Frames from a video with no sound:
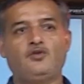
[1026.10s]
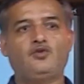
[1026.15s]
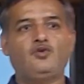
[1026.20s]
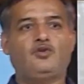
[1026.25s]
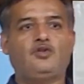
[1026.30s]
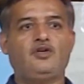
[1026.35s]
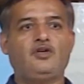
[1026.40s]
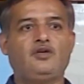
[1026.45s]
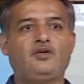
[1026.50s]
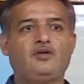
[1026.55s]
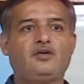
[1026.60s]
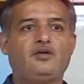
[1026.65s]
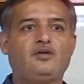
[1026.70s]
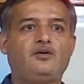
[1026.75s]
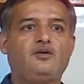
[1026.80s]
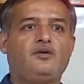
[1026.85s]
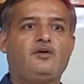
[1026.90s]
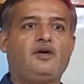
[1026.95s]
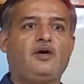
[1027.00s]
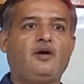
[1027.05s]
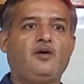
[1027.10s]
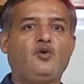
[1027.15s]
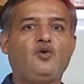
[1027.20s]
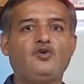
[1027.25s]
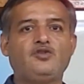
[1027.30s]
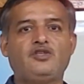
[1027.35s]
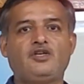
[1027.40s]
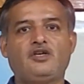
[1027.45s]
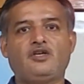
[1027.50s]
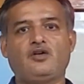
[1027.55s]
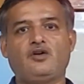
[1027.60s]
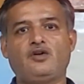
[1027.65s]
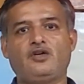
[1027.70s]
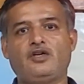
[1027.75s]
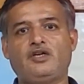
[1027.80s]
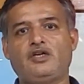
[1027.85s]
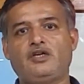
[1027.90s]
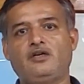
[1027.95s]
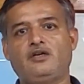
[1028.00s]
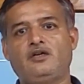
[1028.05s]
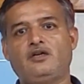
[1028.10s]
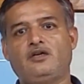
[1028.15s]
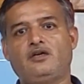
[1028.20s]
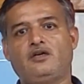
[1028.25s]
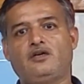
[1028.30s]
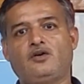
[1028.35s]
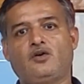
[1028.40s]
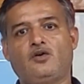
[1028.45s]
So the across the